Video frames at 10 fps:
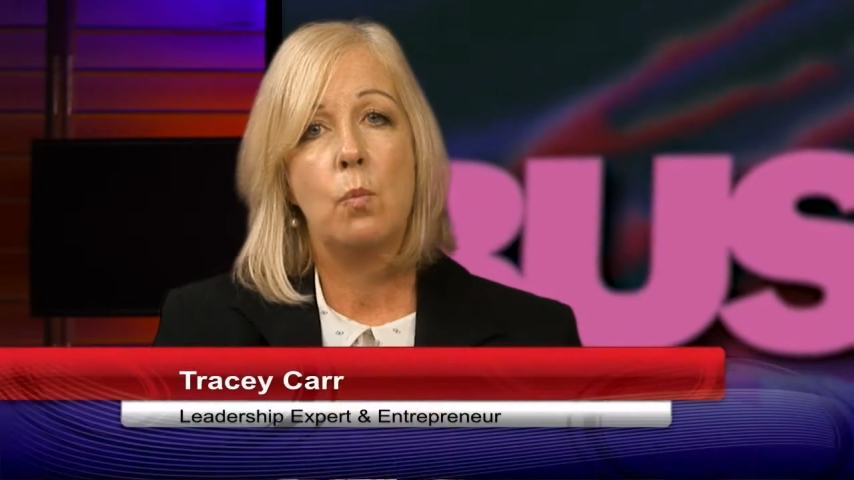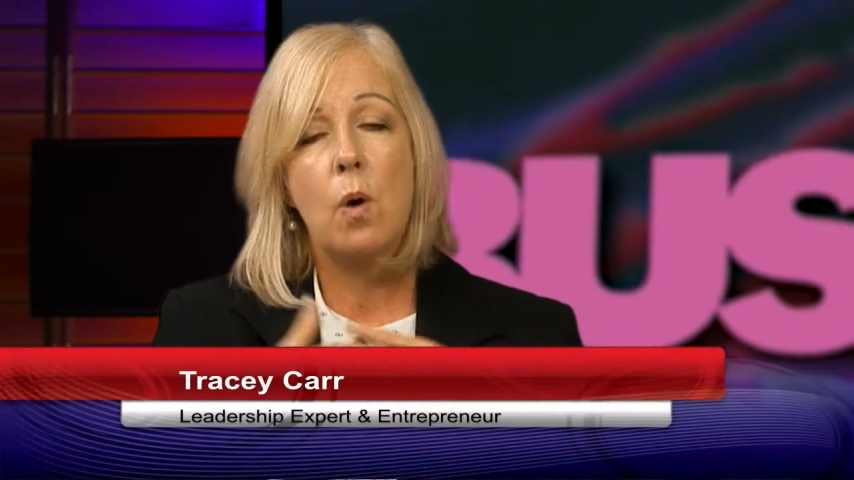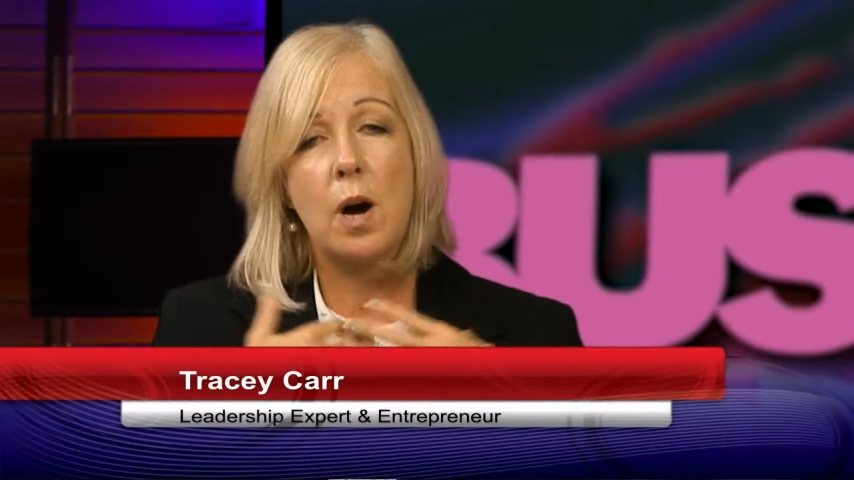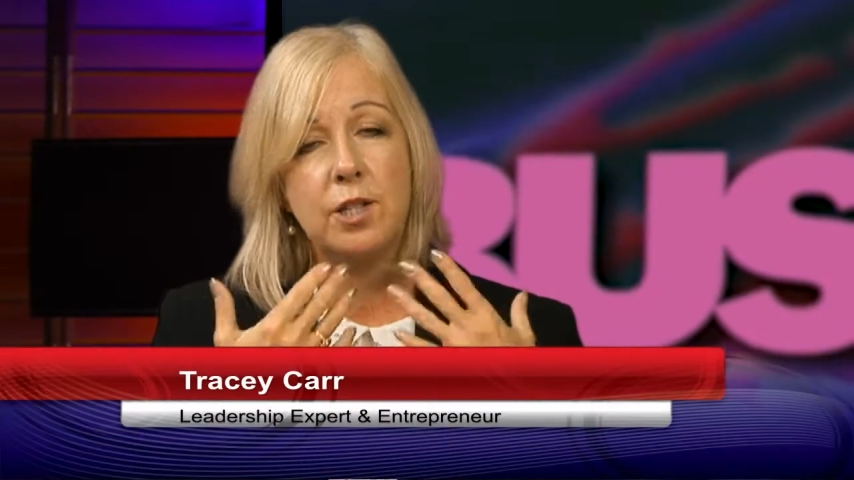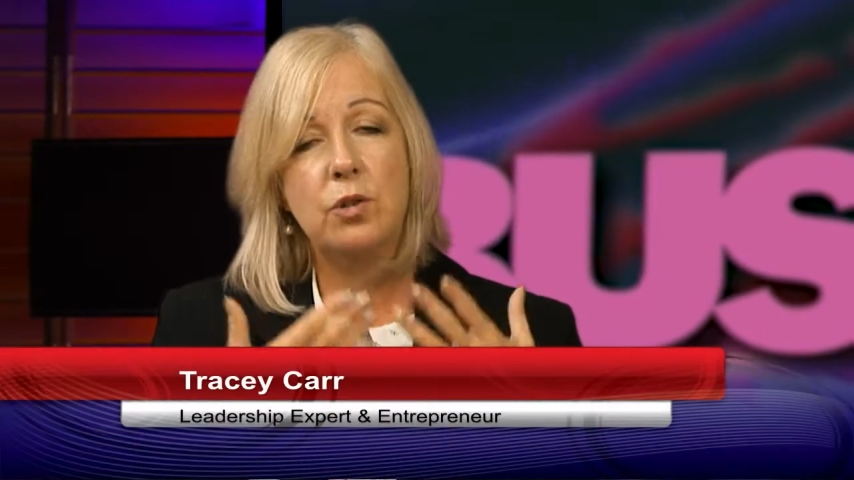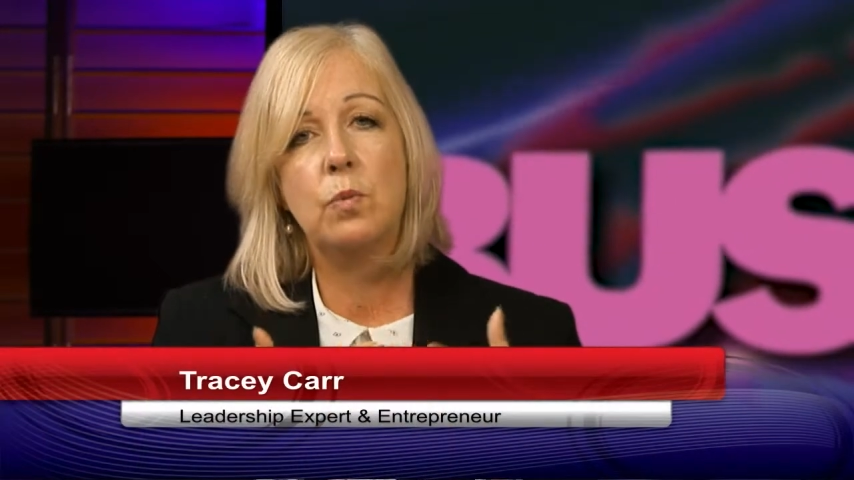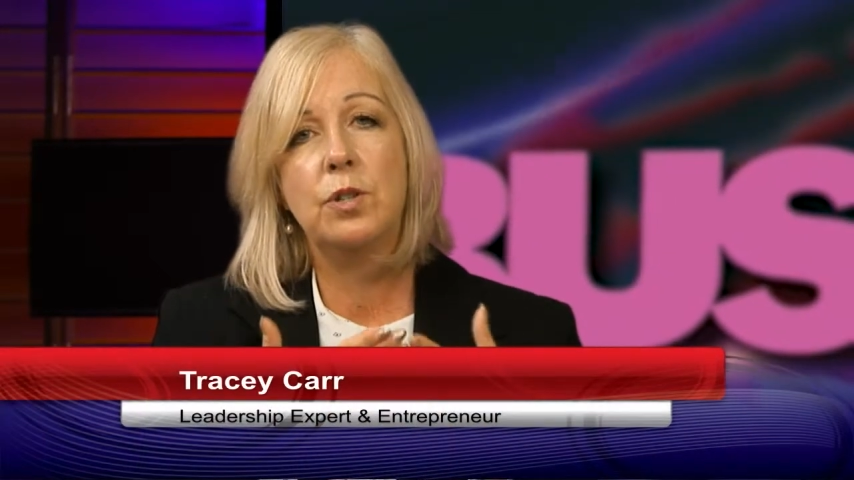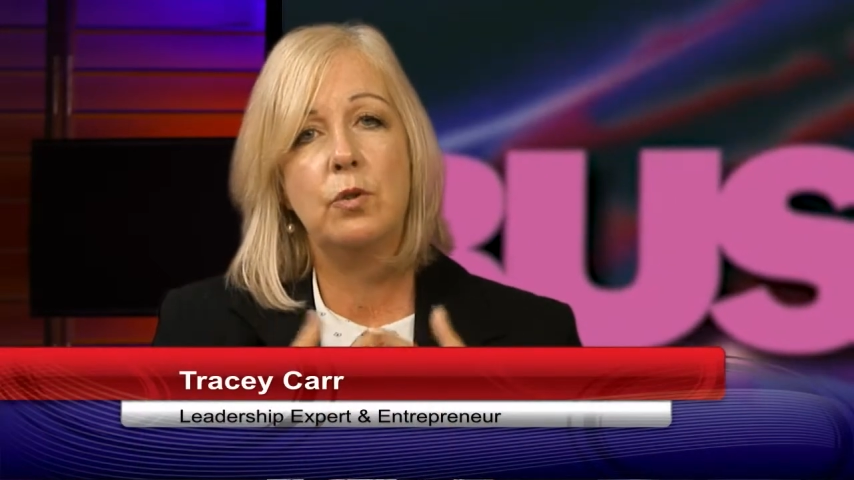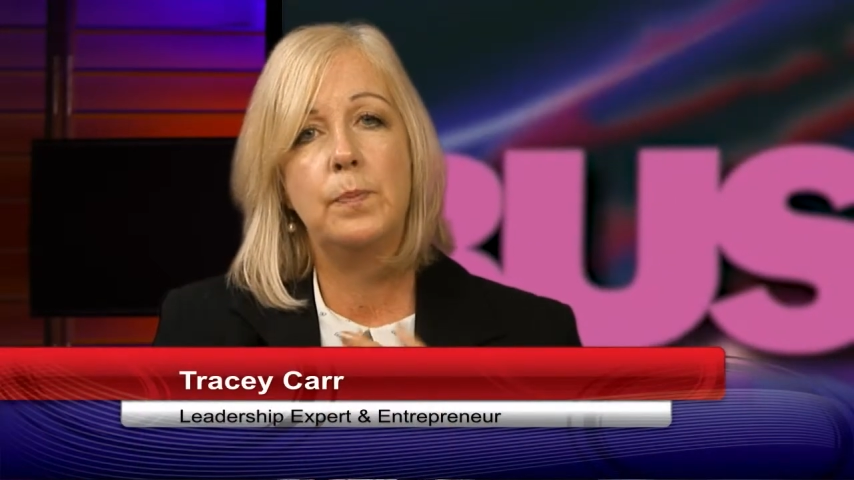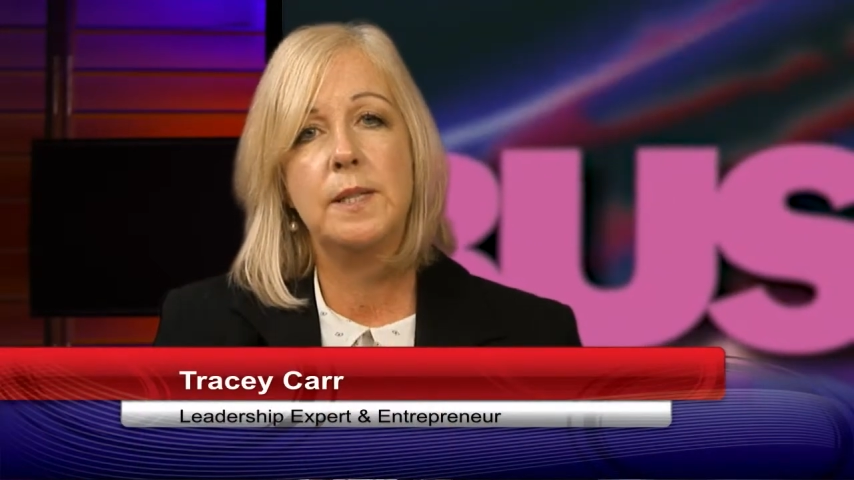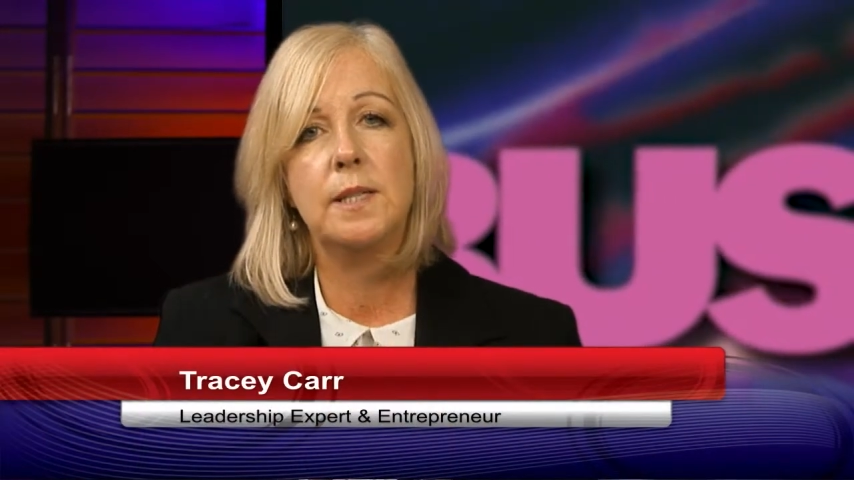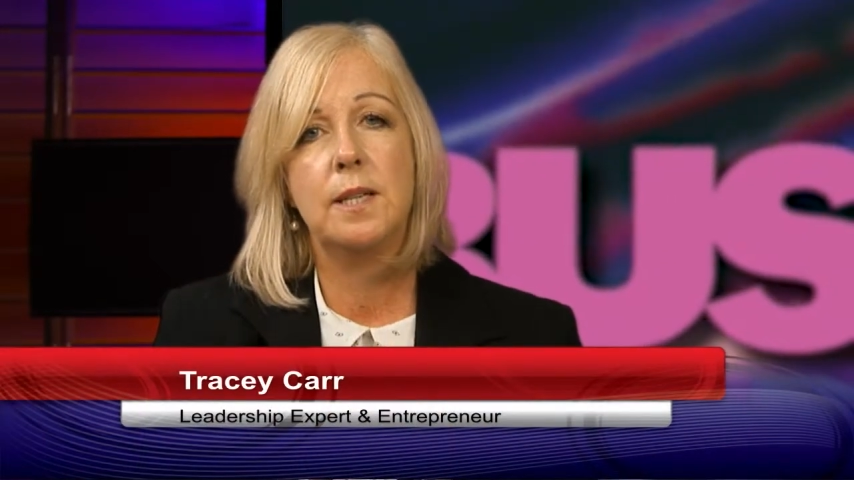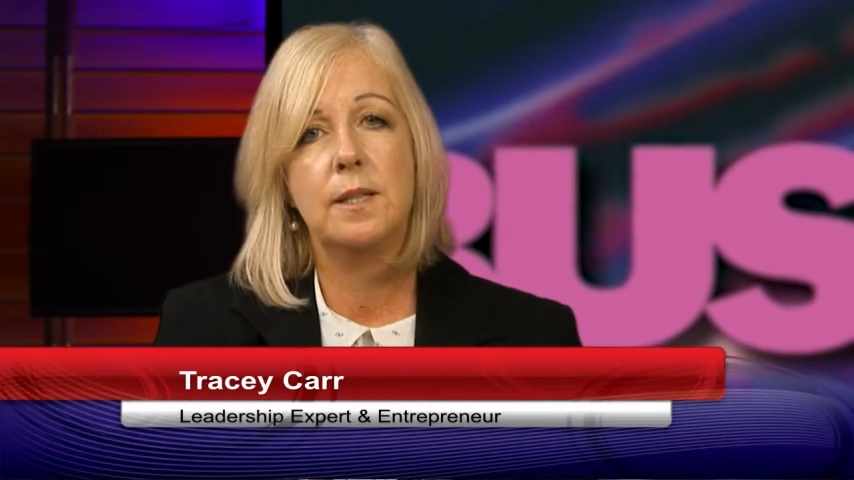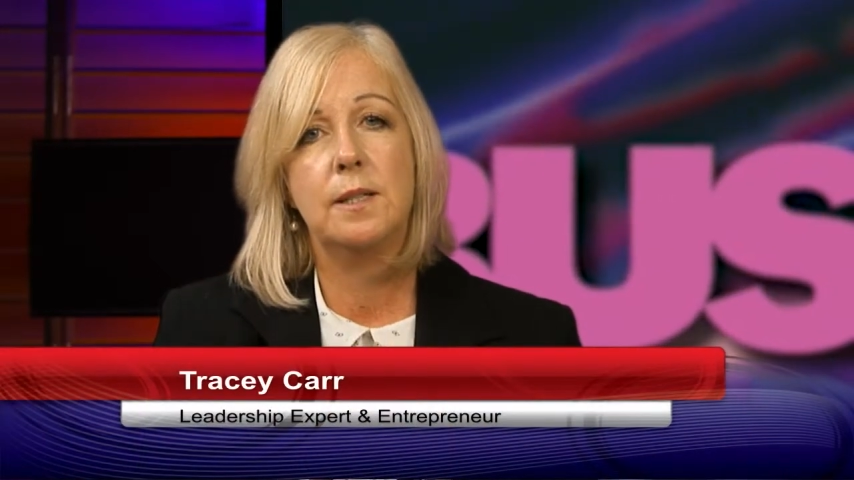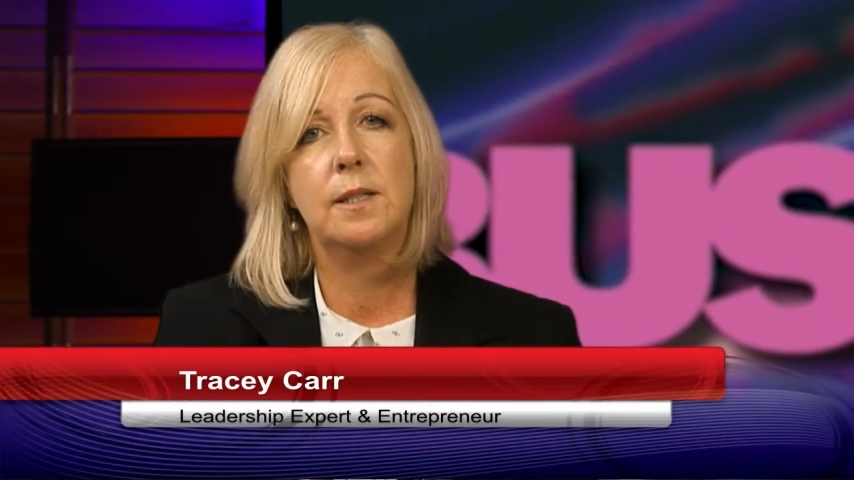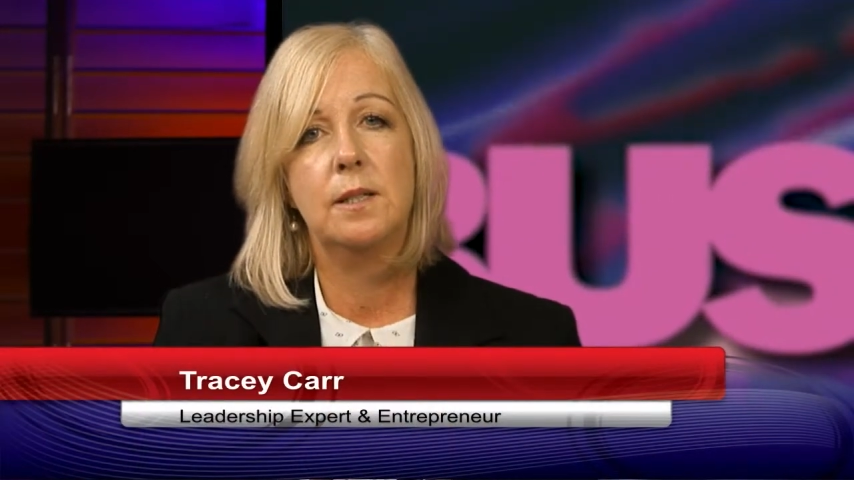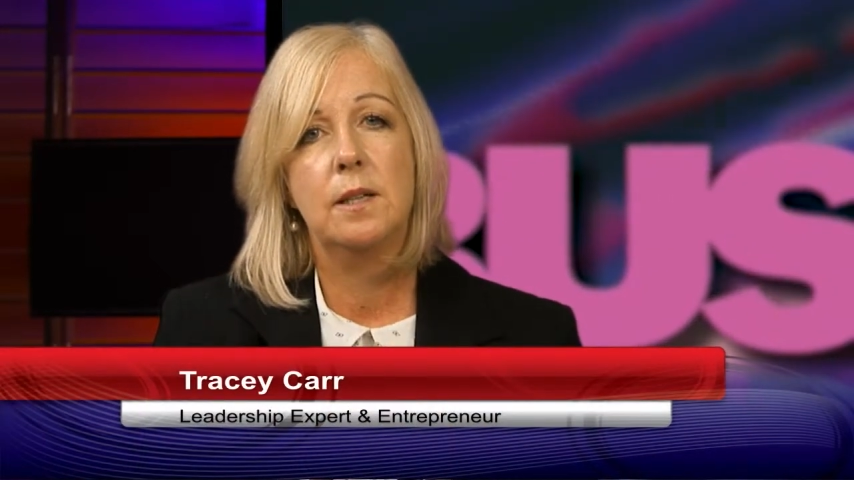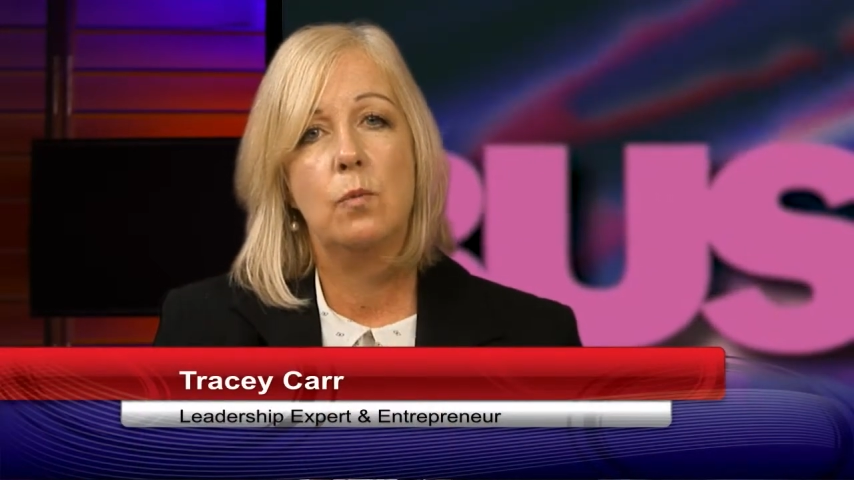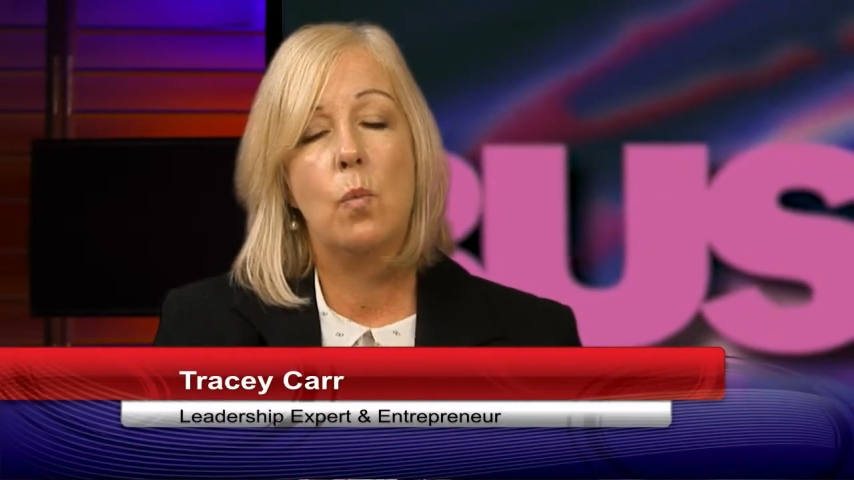Why do you want your business?